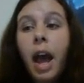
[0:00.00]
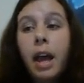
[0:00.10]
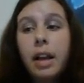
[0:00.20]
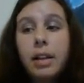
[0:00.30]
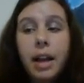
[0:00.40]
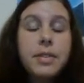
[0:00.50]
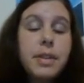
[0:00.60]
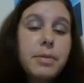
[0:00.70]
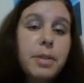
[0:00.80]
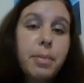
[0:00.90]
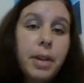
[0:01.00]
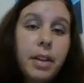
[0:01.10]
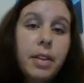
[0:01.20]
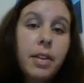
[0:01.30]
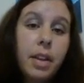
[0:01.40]
and allows them to
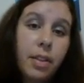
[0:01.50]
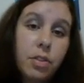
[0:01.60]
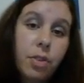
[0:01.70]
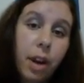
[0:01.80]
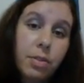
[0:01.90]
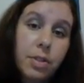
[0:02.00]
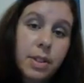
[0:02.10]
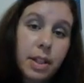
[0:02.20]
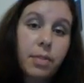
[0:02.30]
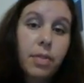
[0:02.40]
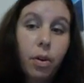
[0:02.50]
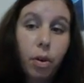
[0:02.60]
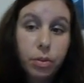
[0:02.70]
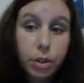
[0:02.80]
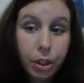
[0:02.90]
be in the driver's seat of their
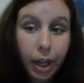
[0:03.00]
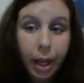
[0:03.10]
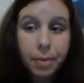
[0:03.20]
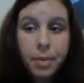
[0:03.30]
own learning.